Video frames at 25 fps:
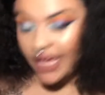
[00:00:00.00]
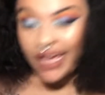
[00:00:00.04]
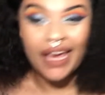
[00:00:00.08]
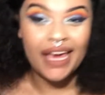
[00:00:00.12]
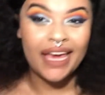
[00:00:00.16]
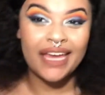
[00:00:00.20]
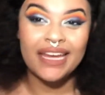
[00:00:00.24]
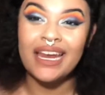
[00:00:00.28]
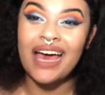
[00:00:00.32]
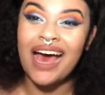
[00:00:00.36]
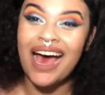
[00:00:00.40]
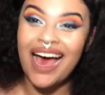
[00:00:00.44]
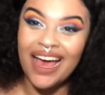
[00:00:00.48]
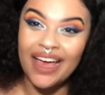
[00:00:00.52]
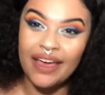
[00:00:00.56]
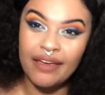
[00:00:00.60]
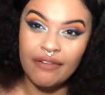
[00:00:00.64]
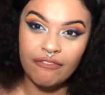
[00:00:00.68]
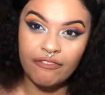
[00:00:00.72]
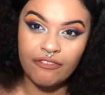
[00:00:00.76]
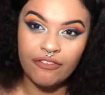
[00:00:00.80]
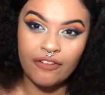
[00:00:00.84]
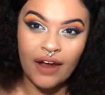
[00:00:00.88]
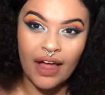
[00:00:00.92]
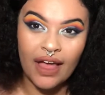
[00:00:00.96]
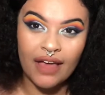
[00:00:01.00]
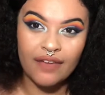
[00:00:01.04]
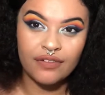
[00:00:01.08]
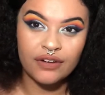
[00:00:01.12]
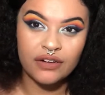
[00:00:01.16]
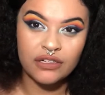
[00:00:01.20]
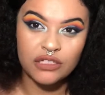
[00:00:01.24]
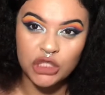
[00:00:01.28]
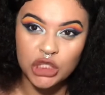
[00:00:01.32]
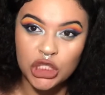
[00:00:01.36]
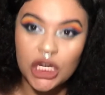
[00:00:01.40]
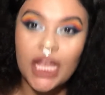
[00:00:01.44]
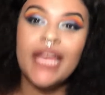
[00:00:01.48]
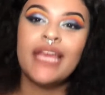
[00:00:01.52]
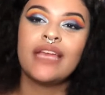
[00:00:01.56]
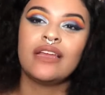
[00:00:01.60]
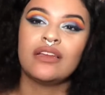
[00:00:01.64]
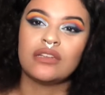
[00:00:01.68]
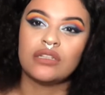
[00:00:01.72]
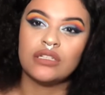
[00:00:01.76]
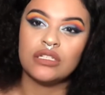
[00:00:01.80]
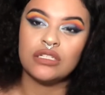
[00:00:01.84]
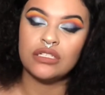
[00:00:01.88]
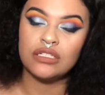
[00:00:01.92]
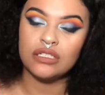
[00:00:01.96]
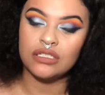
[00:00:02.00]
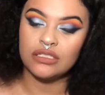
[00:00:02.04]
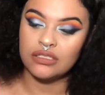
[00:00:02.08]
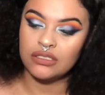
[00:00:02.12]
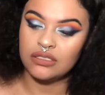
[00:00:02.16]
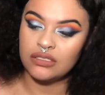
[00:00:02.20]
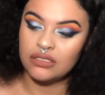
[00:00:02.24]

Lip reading: and I am forever changed.